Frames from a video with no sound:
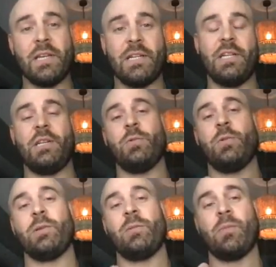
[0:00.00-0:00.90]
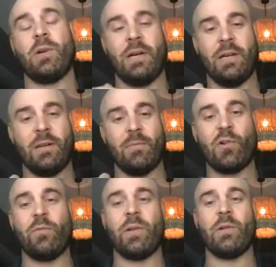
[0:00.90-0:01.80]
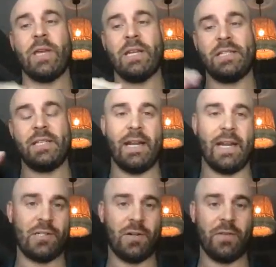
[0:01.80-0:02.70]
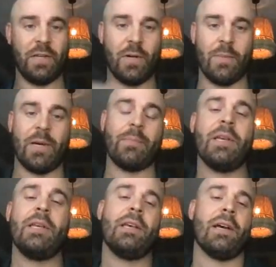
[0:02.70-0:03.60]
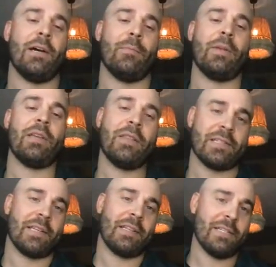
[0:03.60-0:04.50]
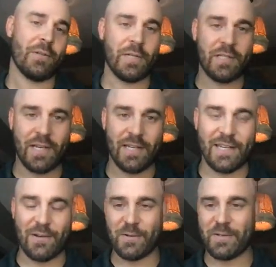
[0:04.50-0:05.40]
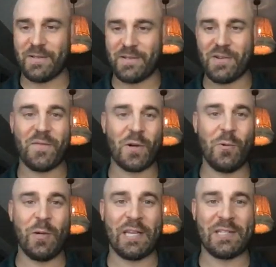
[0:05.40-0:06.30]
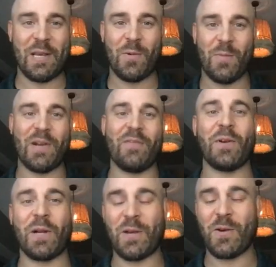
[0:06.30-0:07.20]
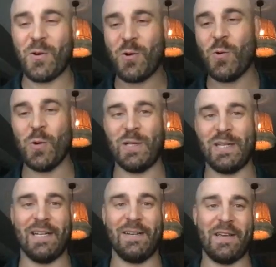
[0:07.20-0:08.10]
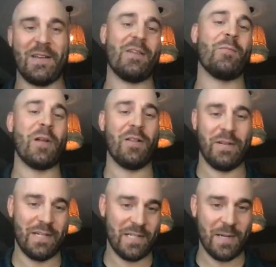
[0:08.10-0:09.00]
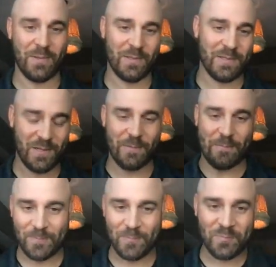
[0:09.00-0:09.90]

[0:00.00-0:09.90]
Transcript: continual improvement, we can see that HRV creep up, and things like that. So it's a very quick example, but a very cool and relevant example. So